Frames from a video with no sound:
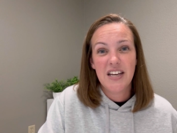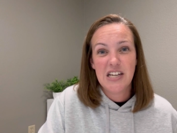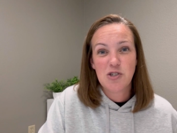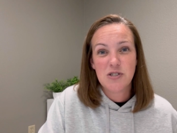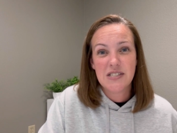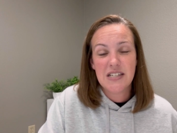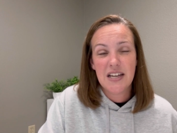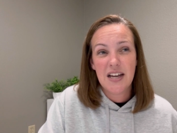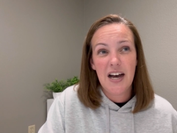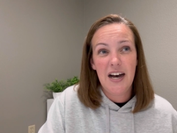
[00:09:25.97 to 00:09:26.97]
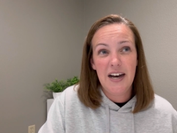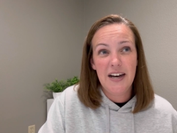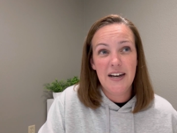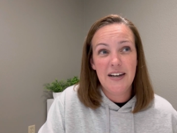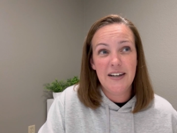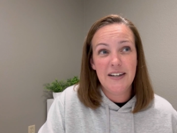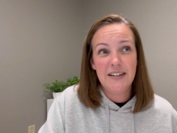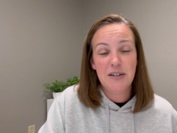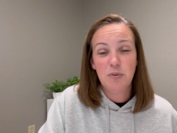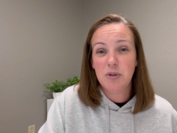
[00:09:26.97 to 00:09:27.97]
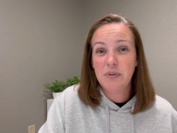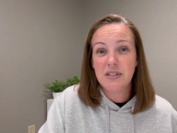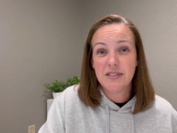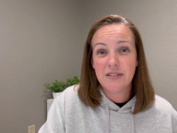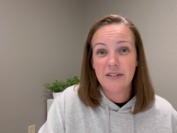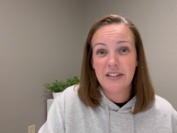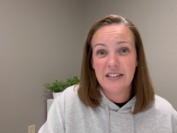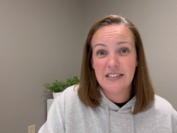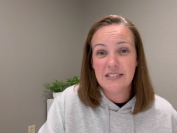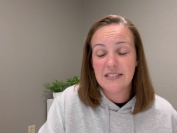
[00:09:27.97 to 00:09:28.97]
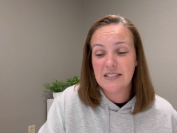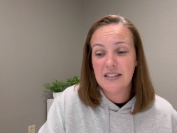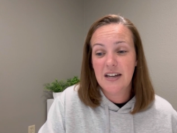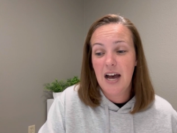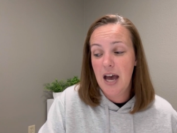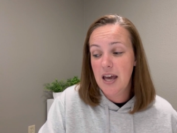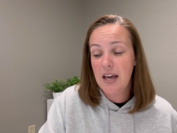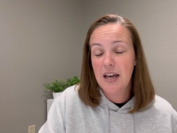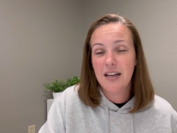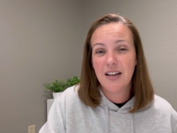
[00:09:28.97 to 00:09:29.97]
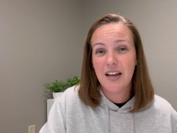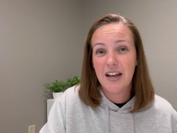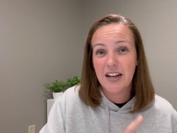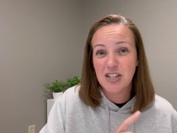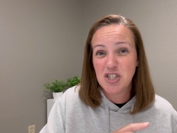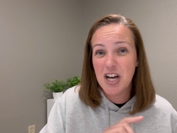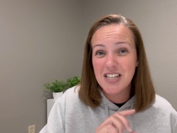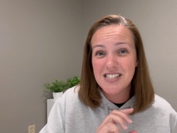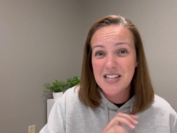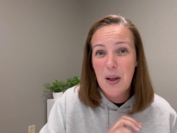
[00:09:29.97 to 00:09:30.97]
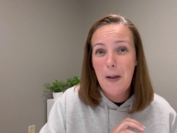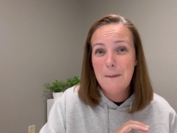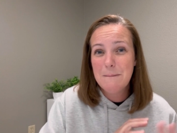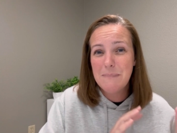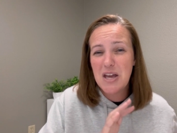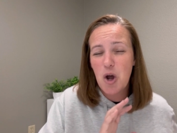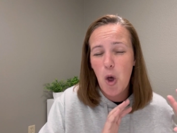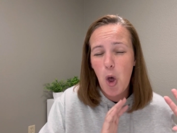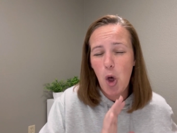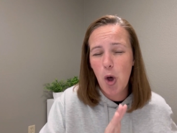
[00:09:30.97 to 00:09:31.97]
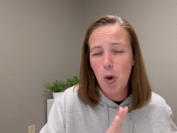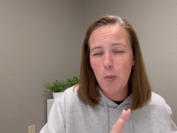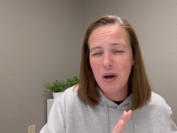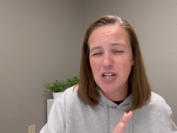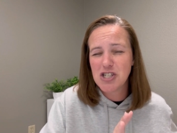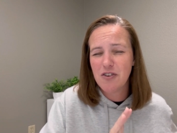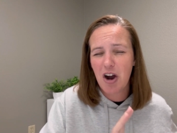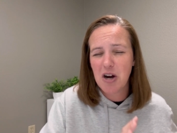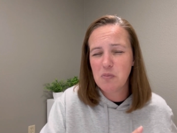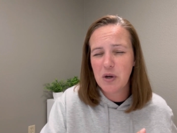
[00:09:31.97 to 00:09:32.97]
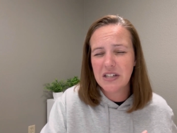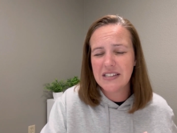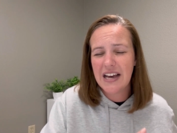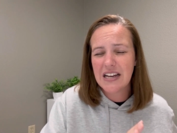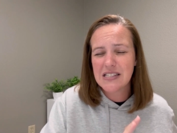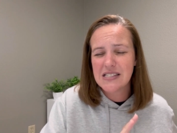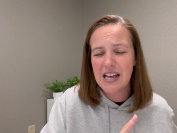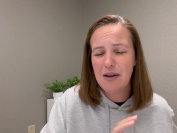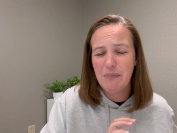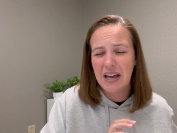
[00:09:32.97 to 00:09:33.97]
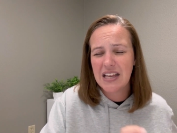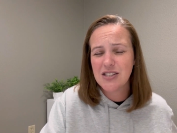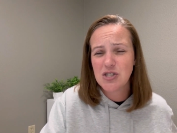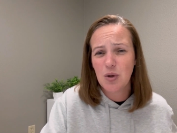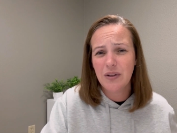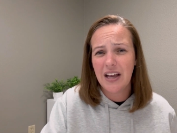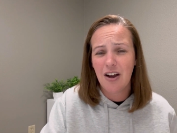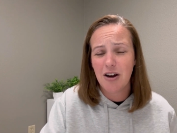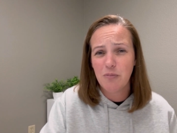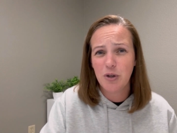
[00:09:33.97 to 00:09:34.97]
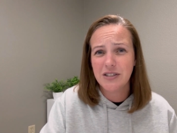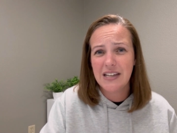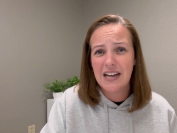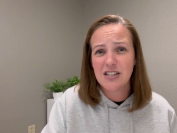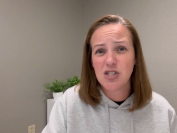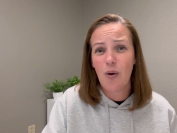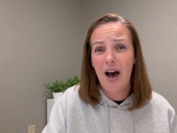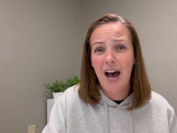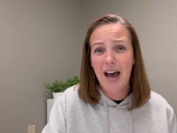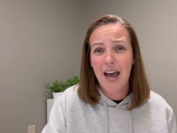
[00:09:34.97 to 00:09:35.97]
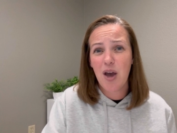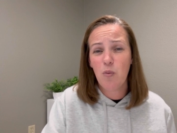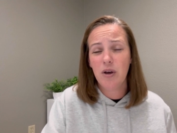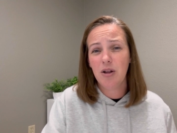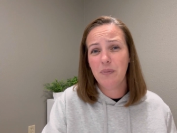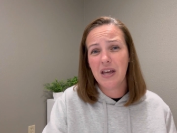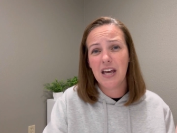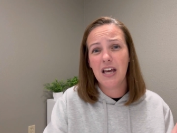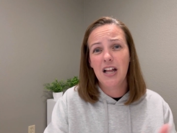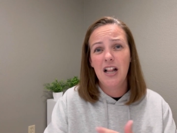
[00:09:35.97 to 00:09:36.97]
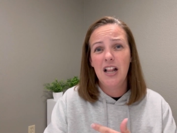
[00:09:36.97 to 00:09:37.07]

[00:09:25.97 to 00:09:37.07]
interesting. I will be starting this. I just made a whole bunch of hard-boiled eggs, and my kids don't like hard-boiled eggs. So I will be